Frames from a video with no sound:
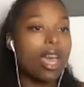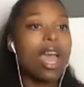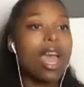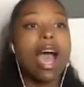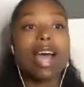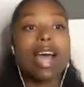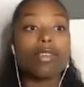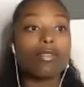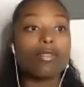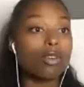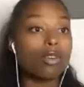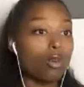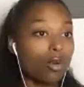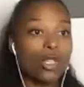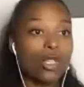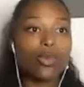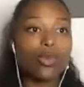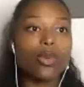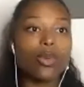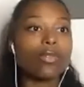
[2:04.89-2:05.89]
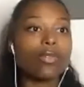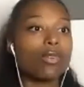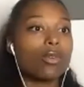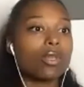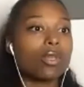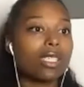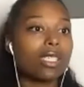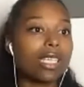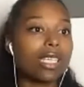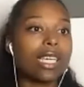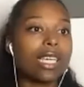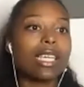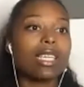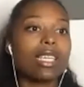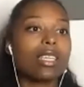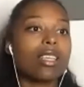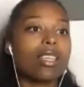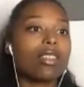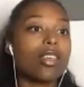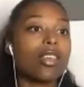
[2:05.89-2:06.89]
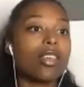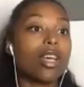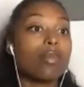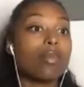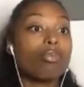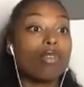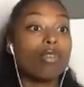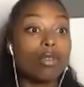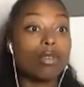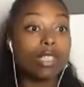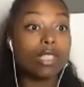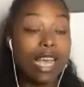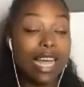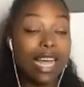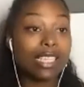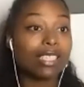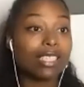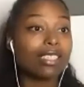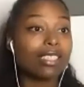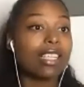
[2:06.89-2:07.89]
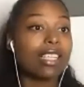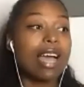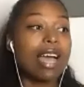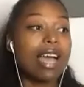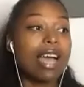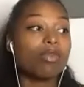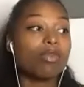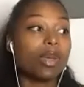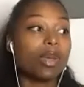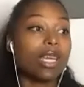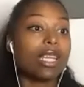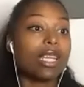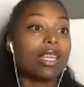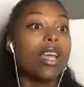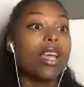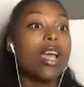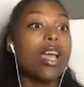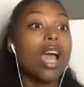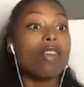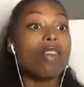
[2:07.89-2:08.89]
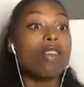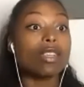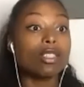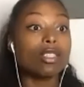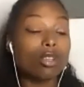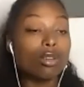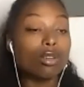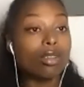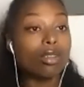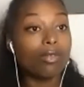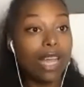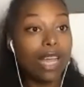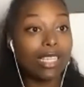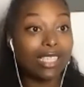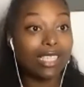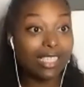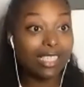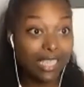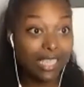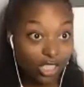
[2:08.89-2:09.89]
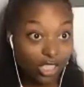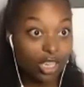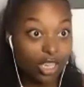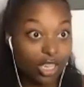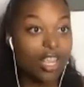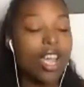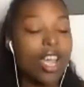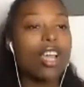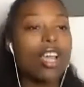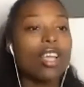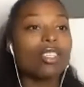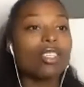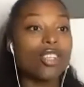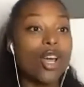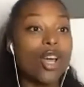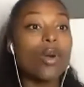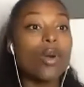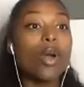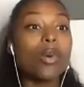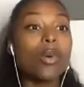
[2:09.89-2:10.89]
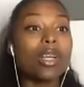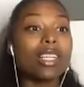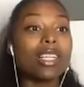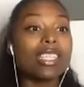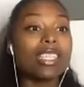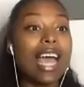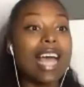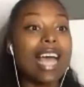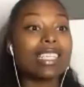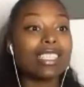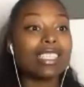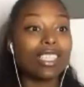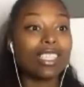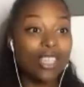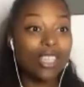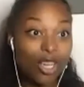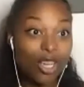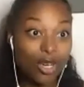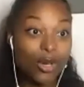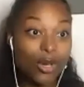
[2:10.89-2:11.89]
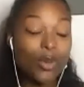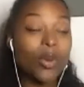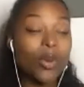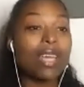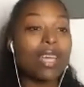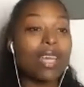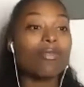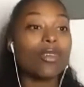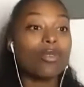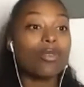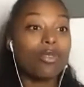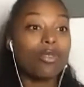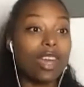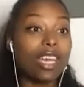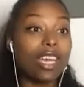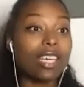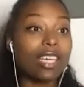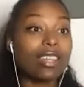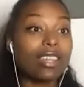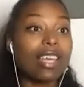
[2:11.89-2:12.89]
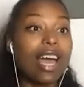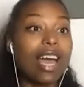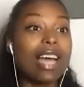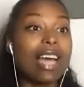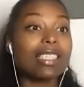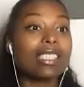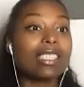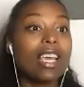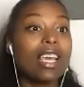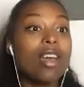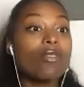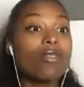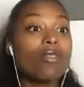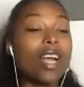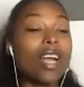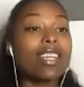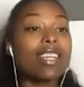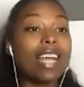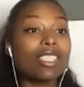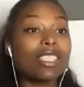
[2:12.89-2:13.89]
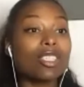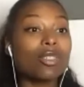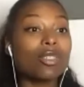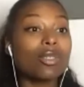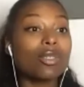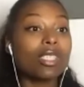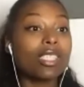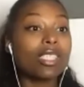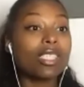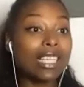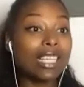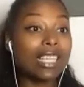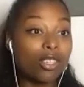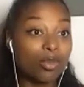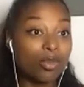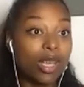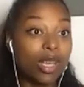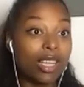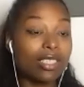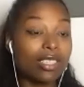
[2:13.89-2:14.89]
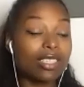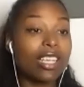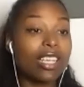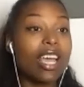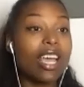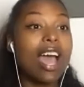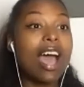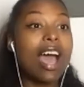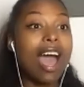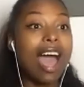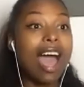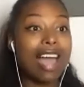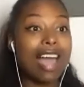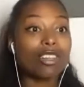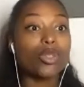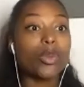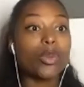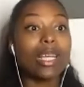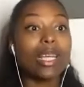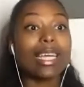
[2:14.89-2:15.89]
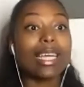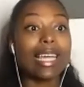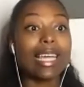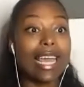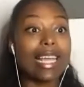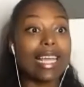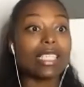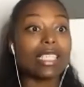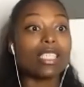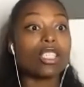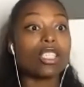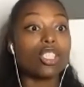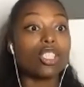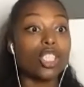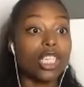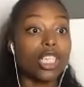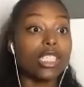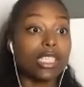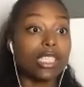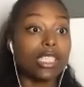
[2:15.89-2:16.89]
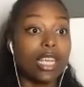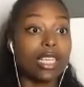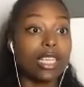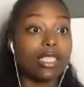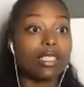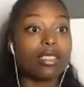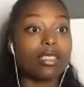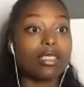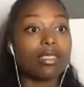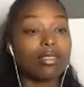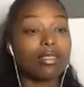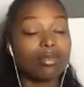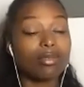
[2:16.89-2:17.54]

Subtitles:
And of course, we've all seen the protests that have been a result of that decision. So I wanted to ask you if you think that financial settlement actually is justice.